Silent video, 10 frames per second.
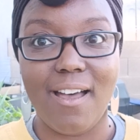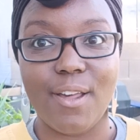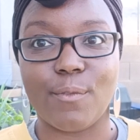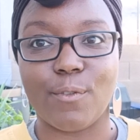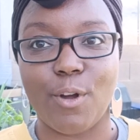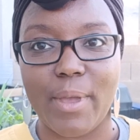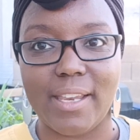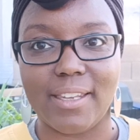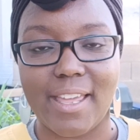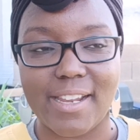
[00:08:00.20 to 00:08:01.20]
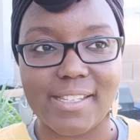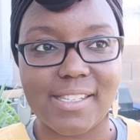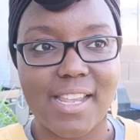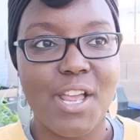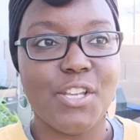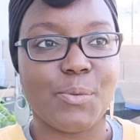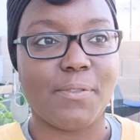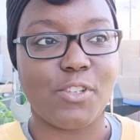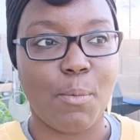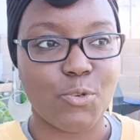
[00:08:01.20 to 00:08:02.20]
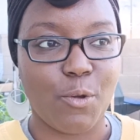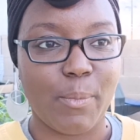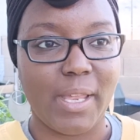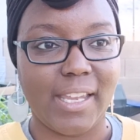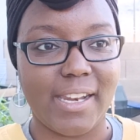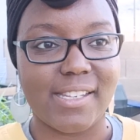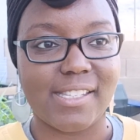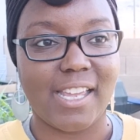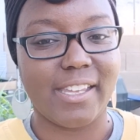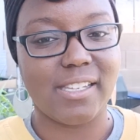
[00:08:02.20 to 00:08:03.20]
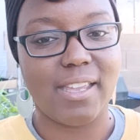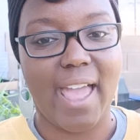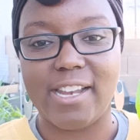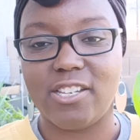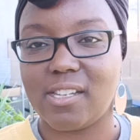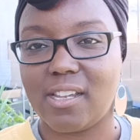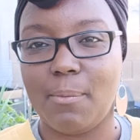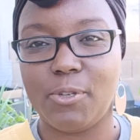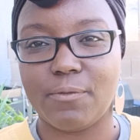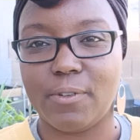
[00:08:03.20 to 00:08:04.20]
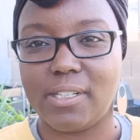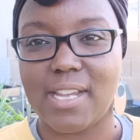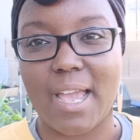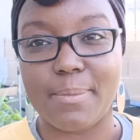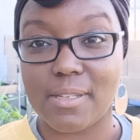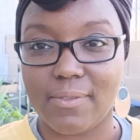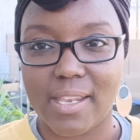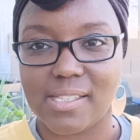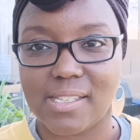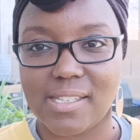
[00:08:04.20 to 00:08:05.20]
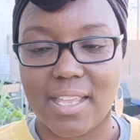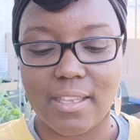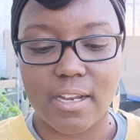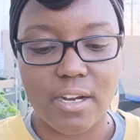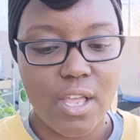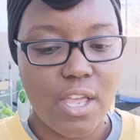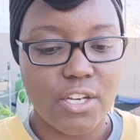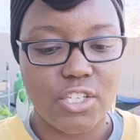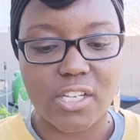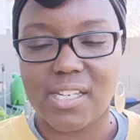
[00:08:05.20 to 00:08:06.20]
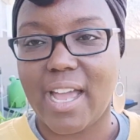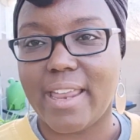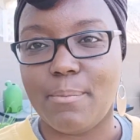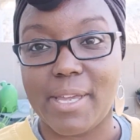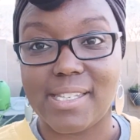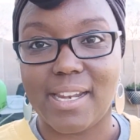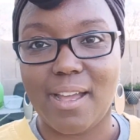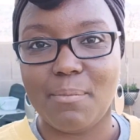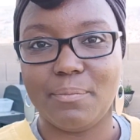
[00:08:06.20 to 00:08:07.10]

of romaine lettuce. So we have so much romaine lettuce. I like to add just a couple different types of lettuces in there just to kind of mix it up.